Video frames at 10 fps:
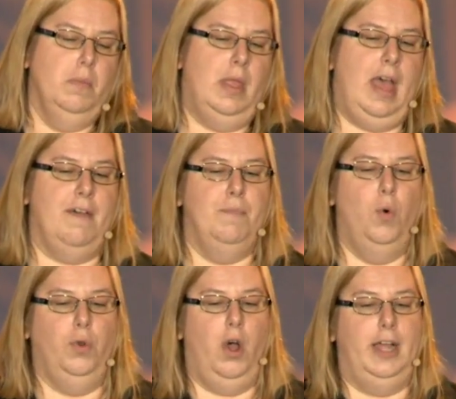have
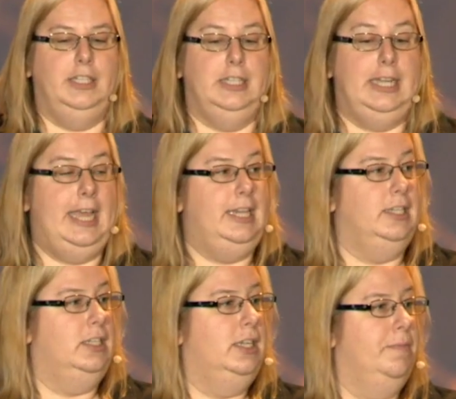more nines and
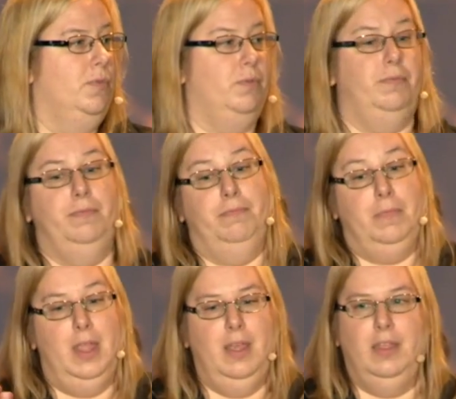tens, or
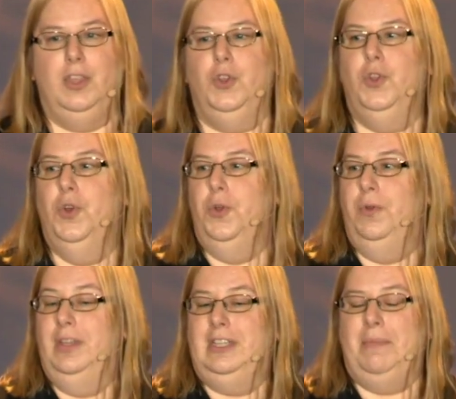then you
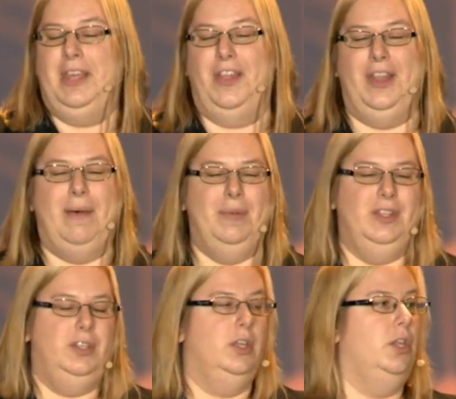do some of the other
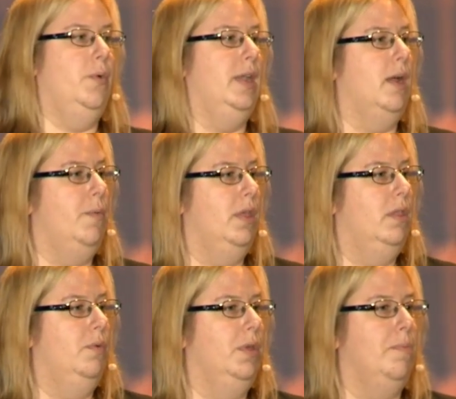numbers, you end up
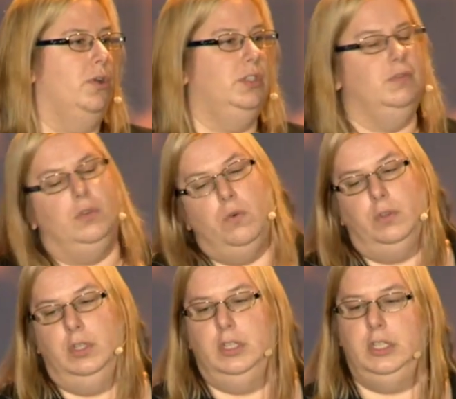with, with positive
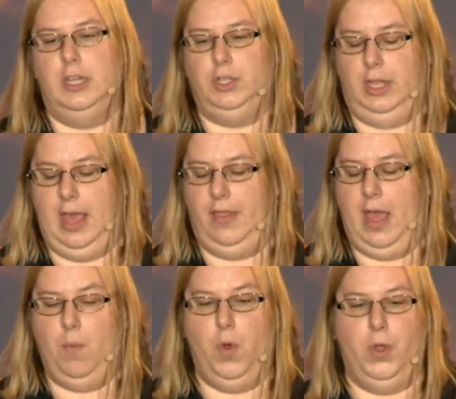scores, is essentially how
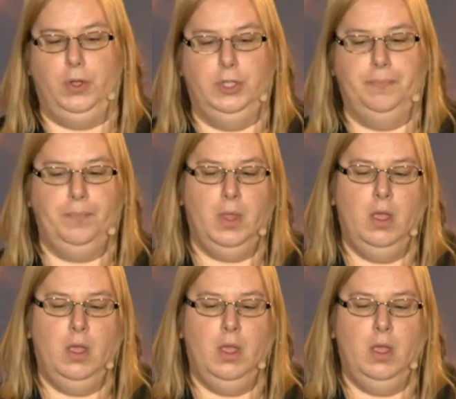that works.